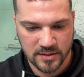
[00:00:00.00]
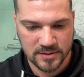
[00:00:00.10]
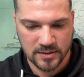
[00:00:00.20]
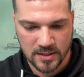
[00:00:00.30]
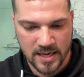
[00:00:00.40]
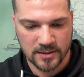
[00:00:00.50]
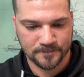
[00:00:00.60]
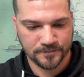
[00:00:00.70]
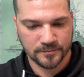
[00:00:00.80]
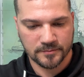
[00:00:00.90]
this a
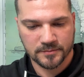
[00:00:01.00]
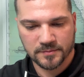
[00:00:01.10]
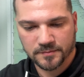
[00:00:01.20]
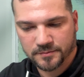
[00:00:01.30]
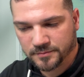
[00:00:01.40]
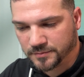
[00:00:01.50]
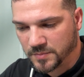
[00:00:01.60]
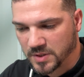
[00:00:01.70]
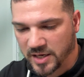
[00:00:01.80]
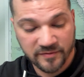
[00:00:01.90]
lot.
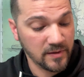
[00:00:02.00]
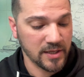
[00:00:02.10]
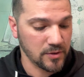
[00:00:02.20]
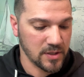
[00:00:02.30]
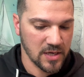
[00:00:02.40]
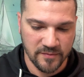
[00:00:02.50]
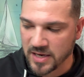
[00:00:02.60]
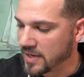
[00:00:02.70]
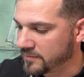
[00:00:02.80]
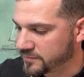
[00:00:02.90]
I feel like you can never
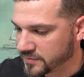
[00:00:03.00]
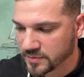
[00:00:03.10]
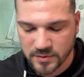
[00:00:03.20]
have,